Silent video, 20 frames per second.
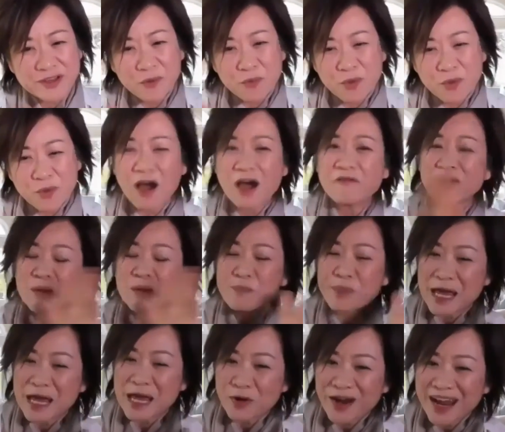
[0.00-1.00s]
We've gone from the
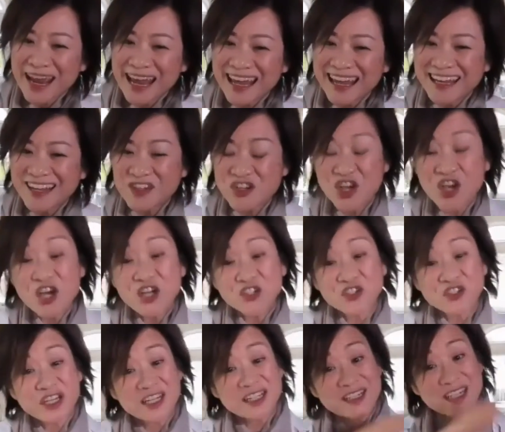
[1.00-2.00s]
paper age to
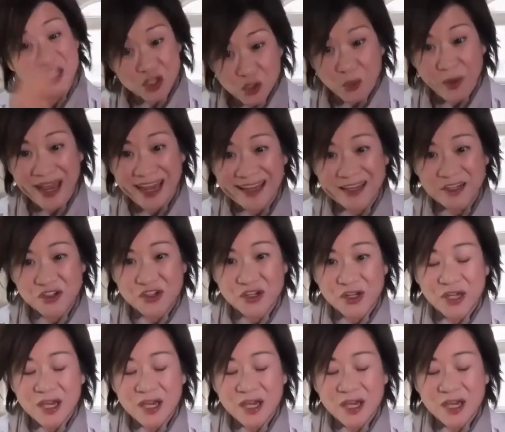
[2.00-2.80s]
the digital age.